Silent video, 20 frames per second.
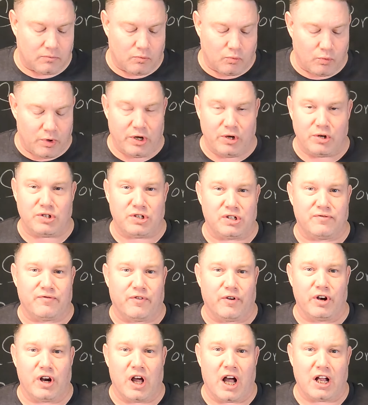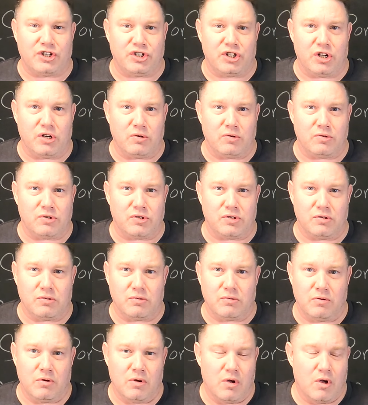we use this for nachos.
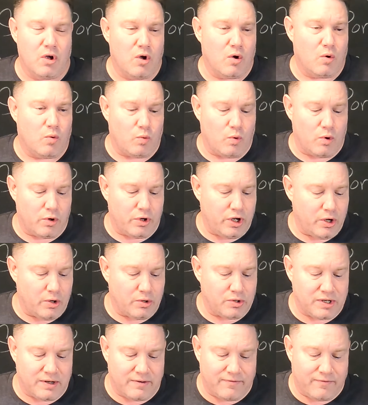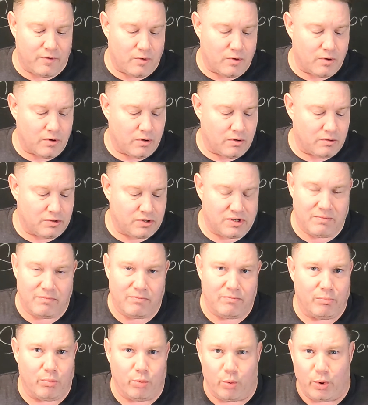We'll use it for
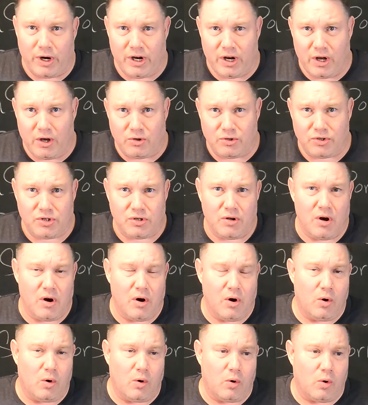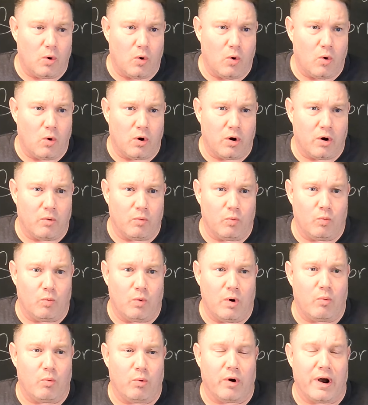some burritos, or
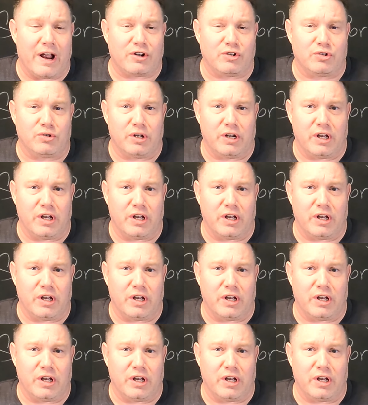what we're actually